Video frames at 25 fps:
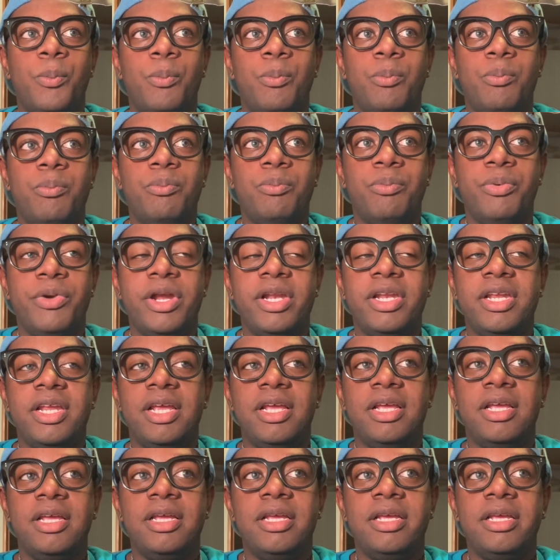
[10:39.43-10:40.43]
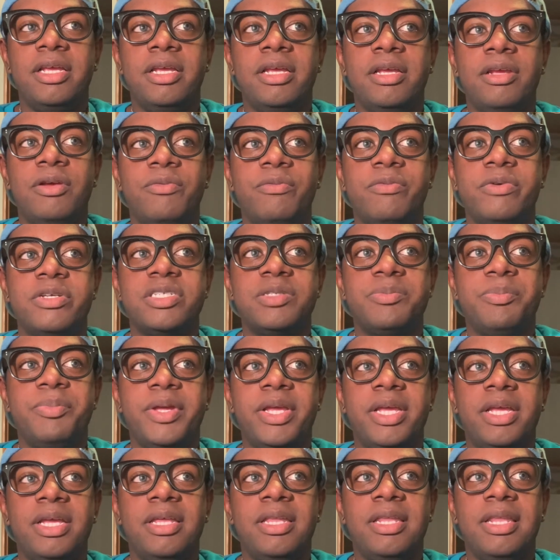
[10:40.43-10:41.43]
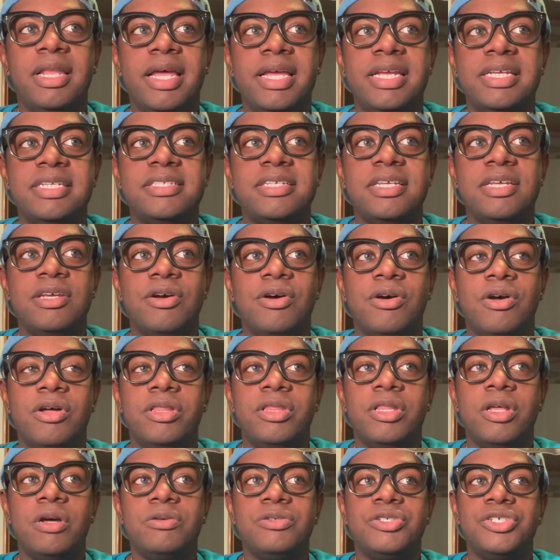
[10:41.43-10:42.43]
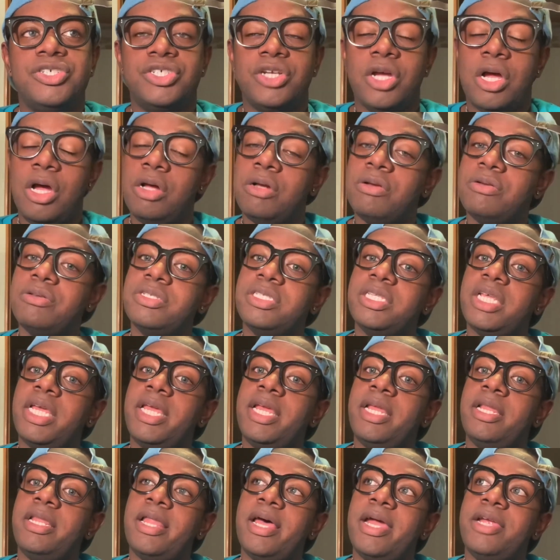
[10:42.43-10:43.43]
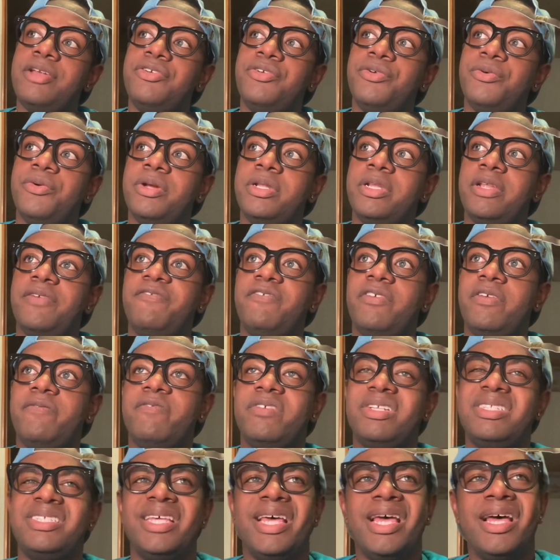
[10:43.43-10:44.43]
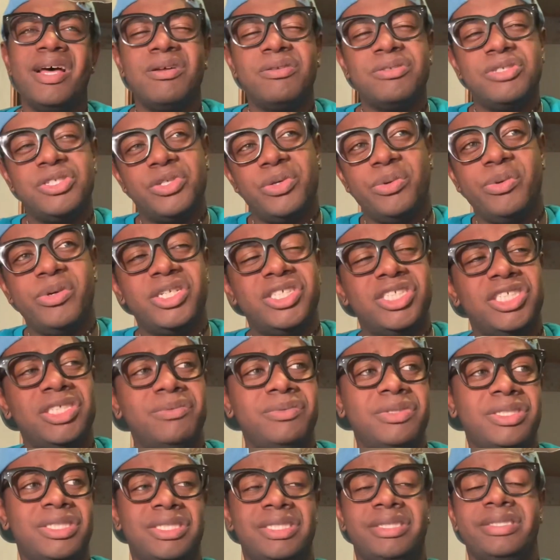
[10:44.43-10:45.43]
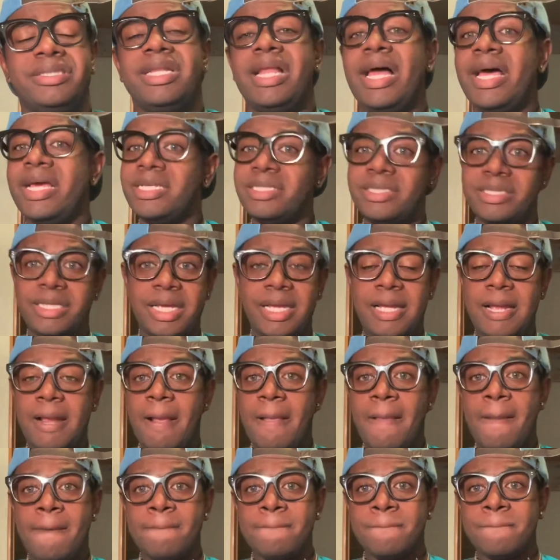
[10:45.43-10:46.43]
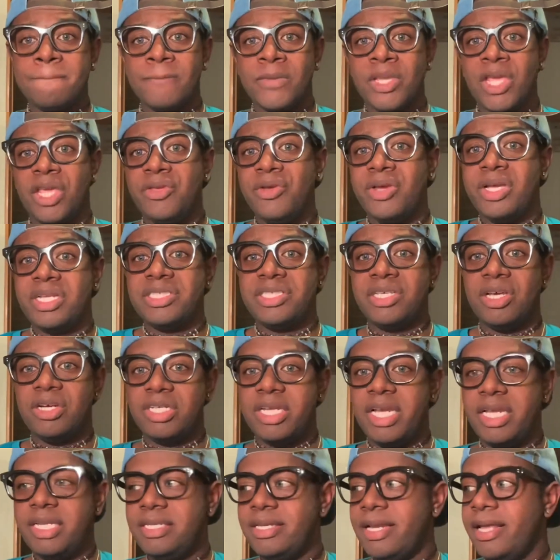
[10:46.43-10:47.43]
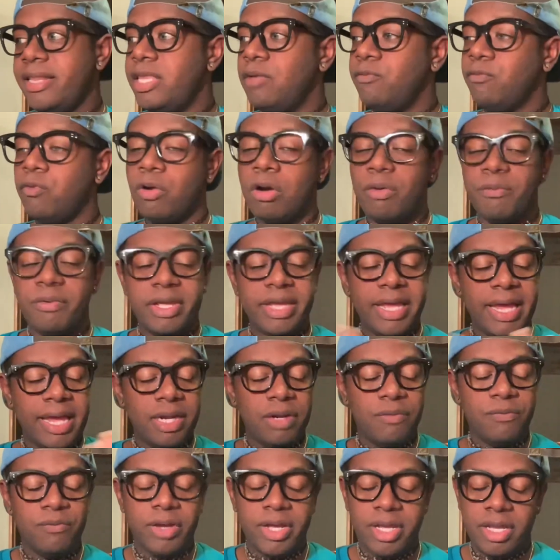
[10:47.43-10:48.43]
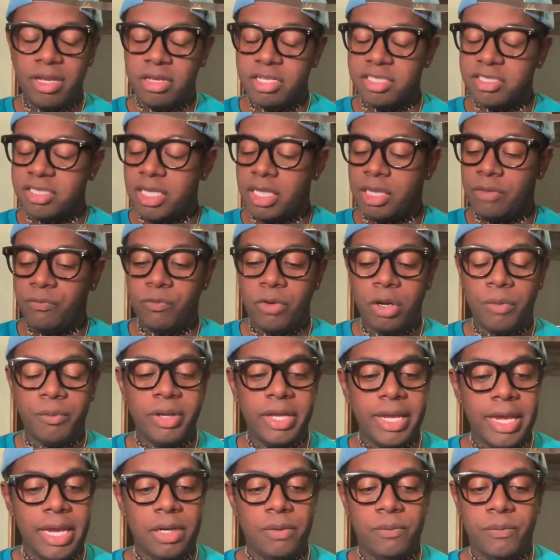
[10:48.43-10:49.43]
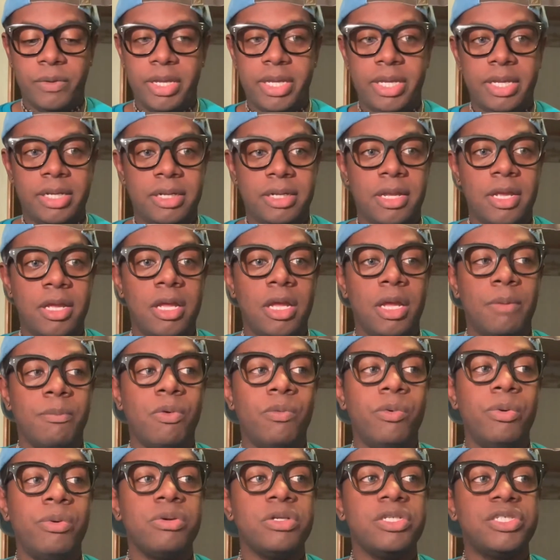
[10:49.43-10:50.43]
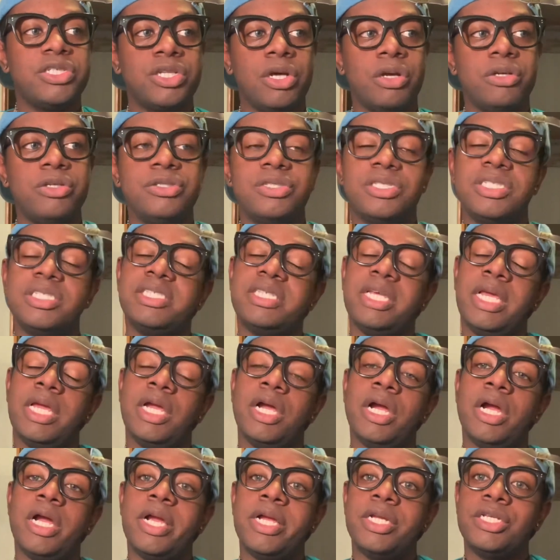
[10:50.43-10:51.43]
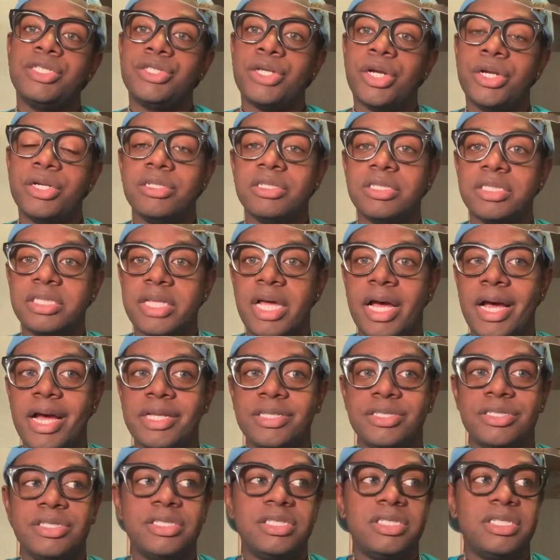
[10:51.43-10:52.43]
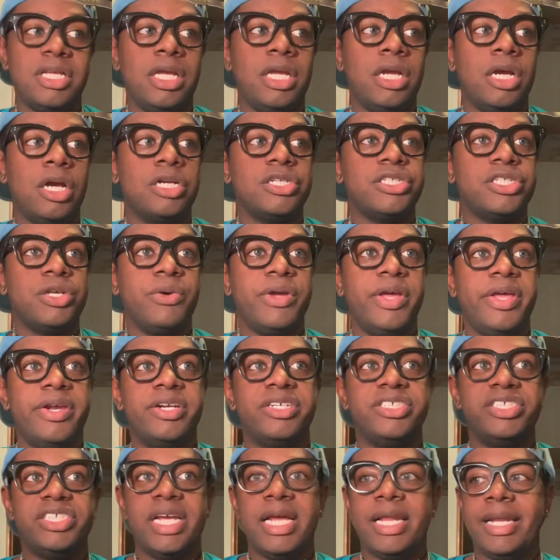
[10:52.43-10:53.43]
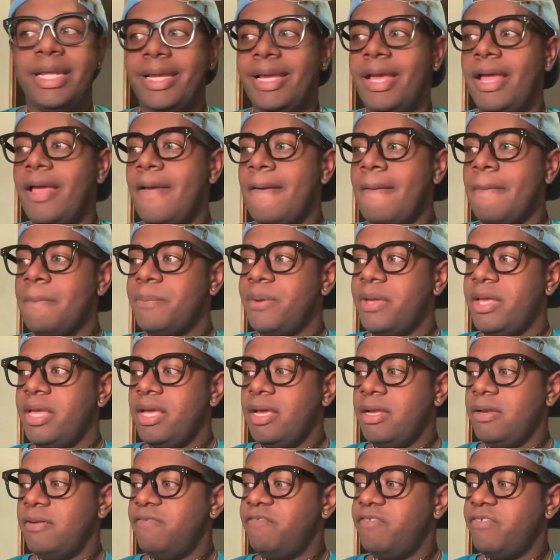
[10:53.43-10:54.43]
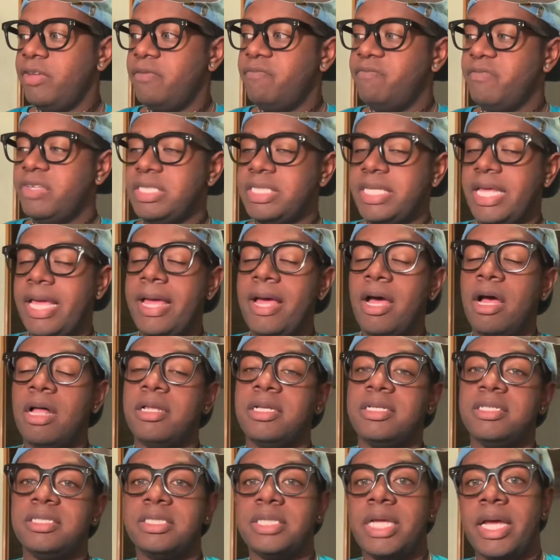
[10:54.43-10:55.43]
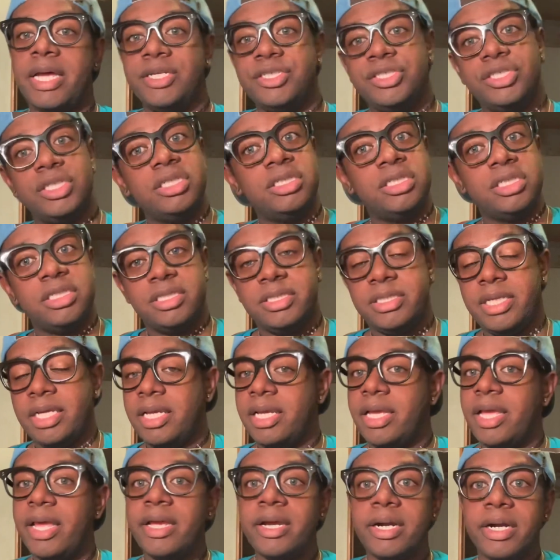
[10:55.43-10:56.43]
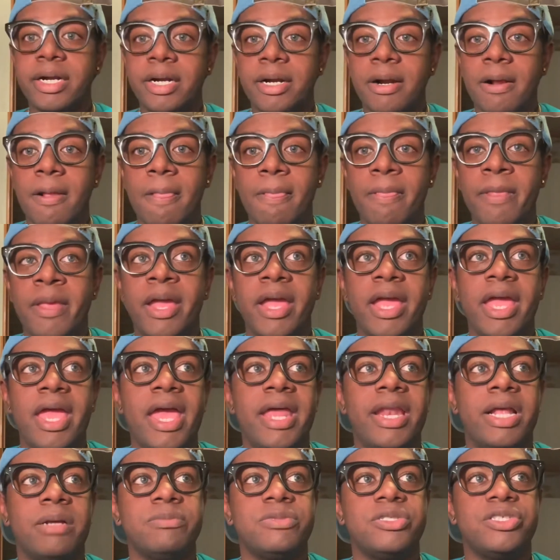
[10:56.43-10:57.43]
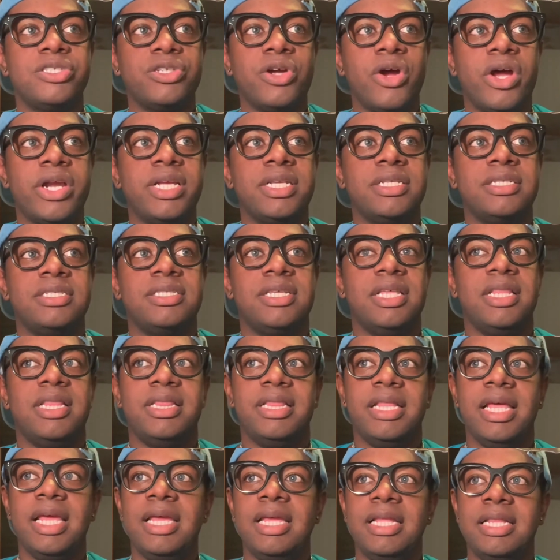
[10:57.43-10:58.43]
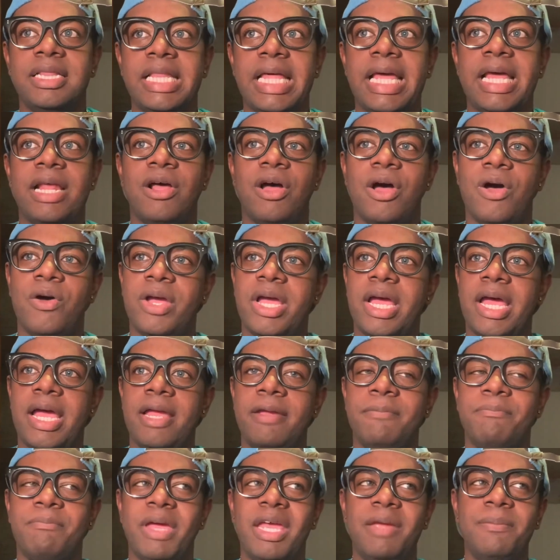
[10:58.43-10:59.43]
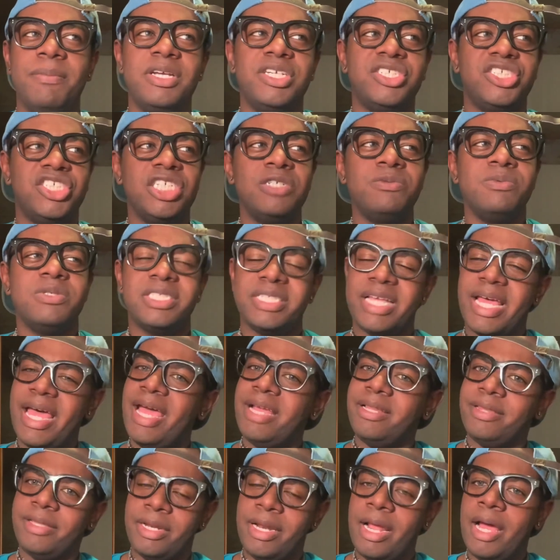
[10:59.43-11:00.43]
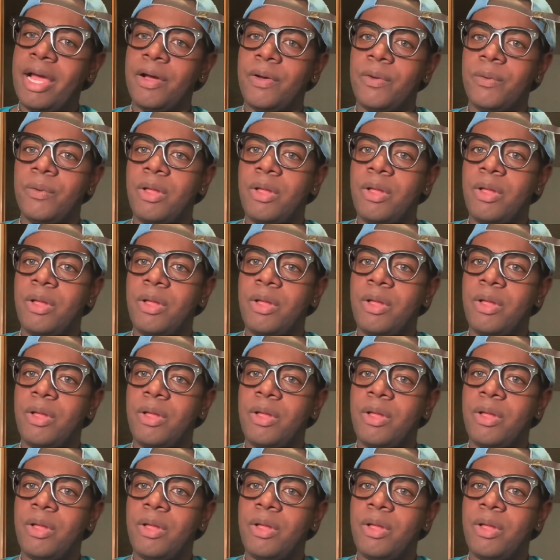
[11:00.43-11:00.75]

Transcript: Britney was being lazy on those shows, and like during the Femme Fatale tour, she was just lazy. You can tell, and nothing wrong with gaining weight. There's nothing wrong with gaining weight. But we were so used to seeing her a certain size and seeing her so energetic. But in a Femme Fatale, it's like she just didn't care. And I'm starting to think that, okay, maybe she was acting out.